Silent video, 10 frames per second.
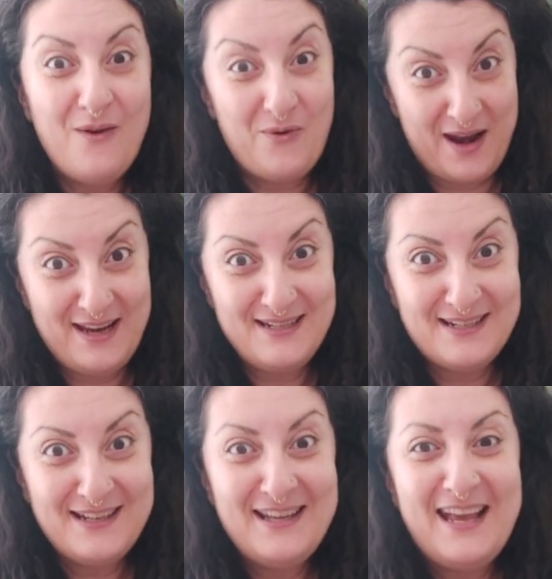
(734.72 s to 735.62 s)
right?
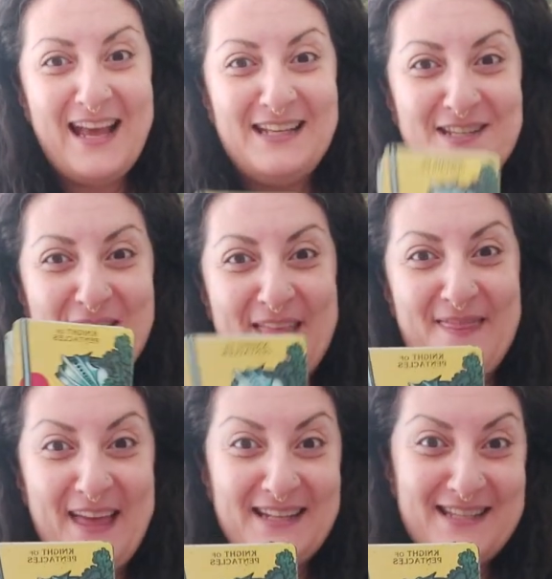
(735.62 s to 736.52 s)
And
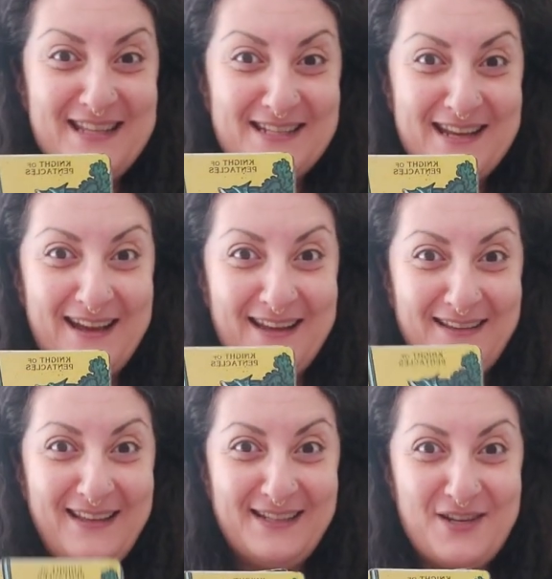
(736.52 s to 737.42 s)
that's this guy.
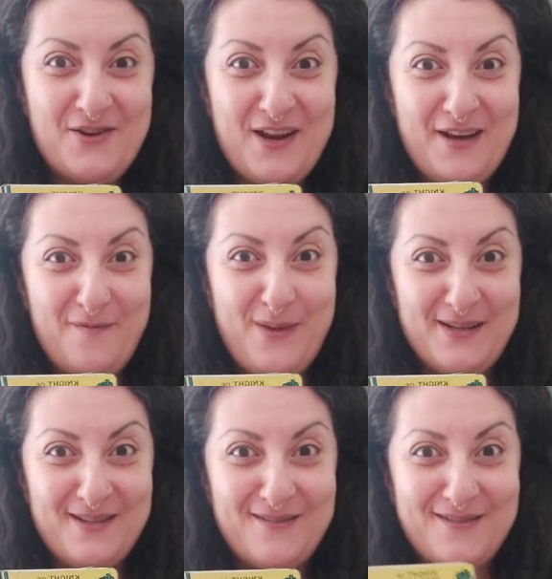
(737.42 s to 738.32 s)
That's your Knight of
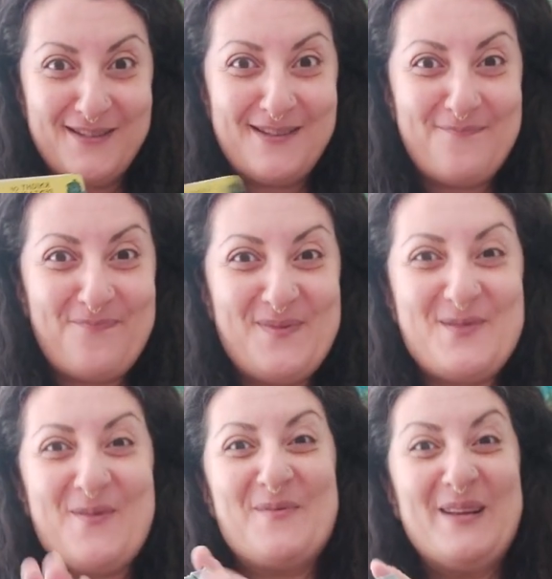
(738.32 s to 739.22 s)
Pentacles.
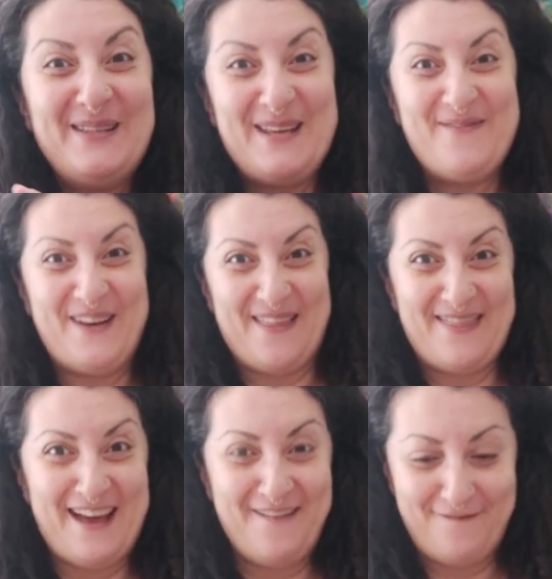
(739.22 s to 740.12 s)
So I'm going to leave it at
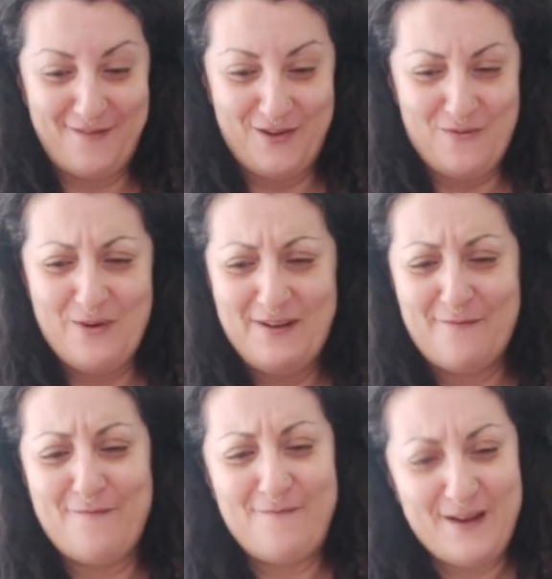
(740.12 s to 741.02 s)
that for you. What a
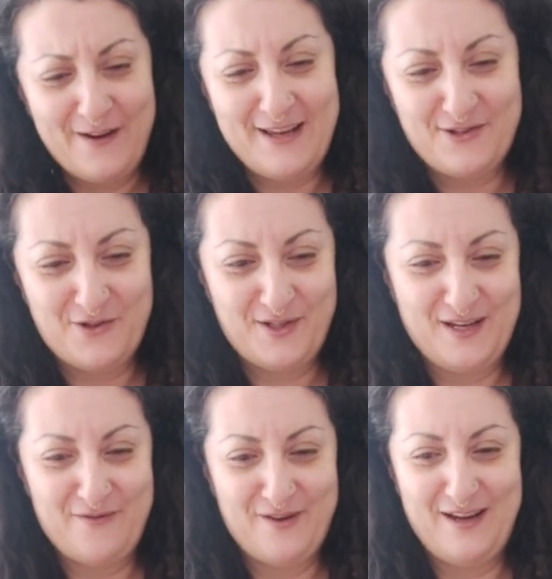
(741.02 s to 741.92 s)
very
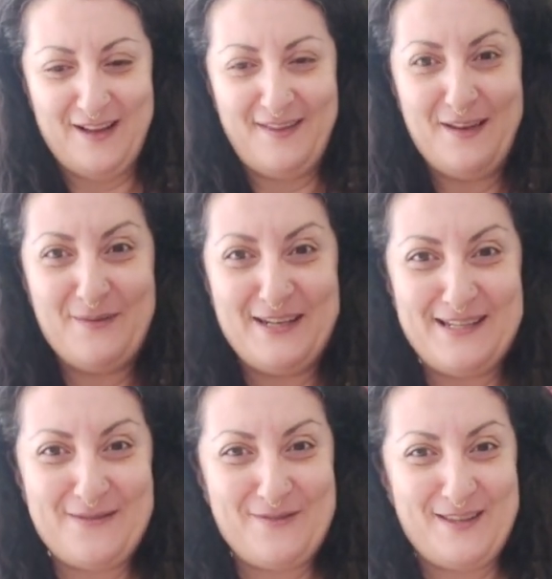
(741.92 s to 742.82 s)
interesting reading. I think I'm going to
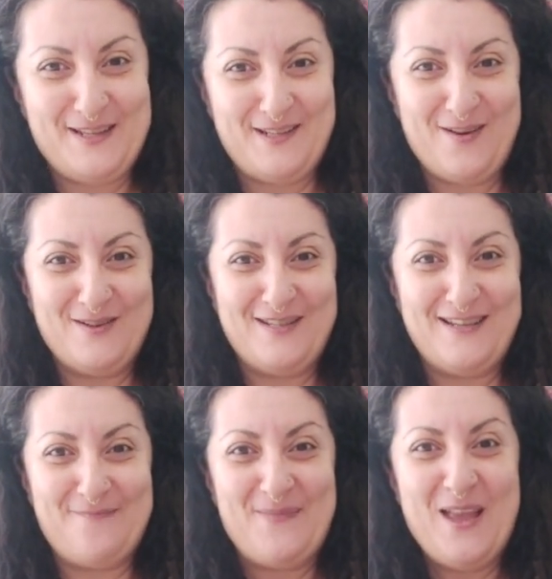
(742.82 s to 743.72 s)
sit with these cards
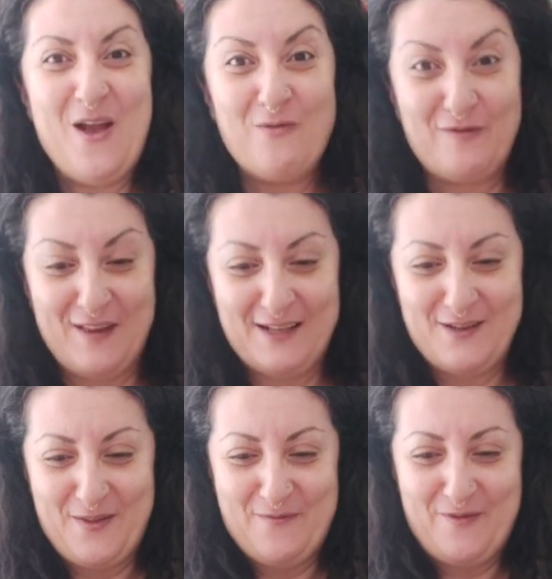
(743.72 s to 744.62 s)
and reflect
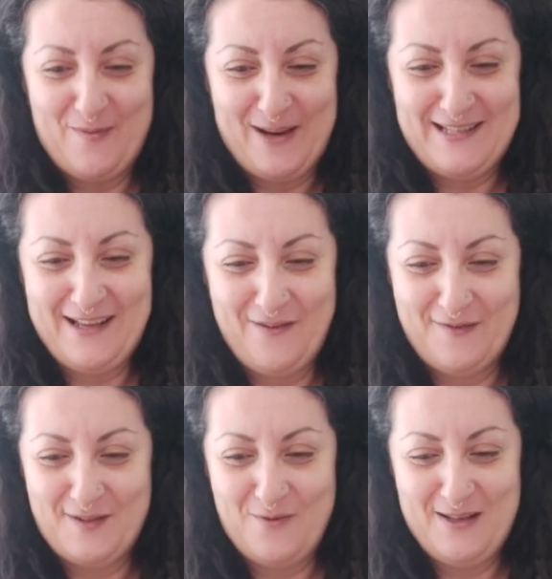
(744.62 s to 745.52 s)
on them for myself
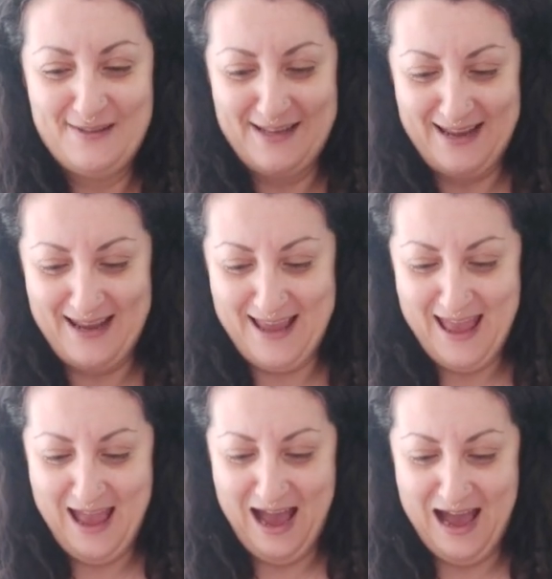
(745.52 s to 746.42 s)
as well today.
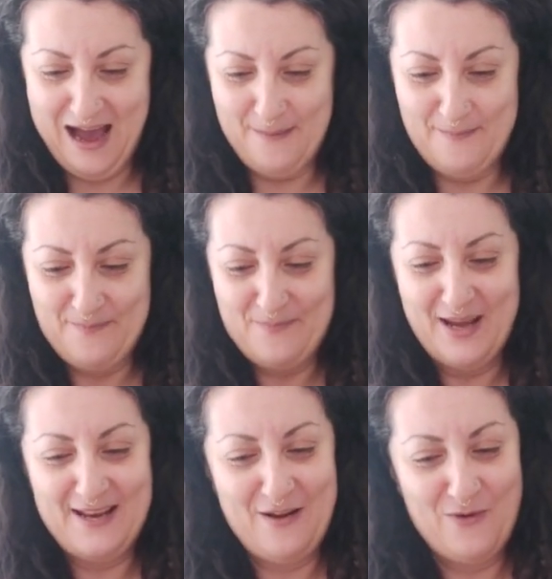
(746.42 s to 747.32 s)

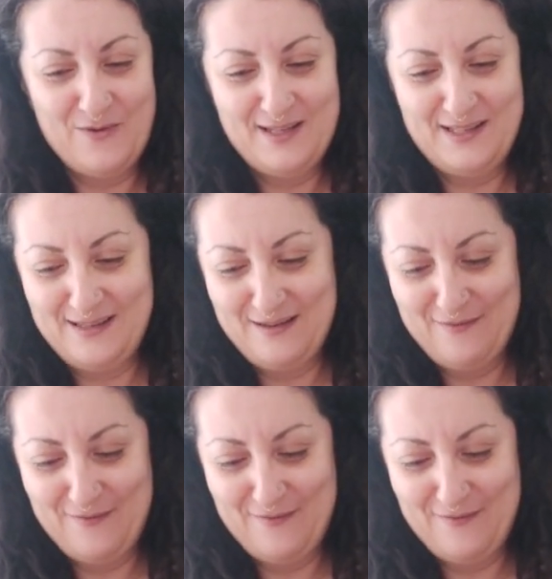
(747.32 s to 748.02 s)
But always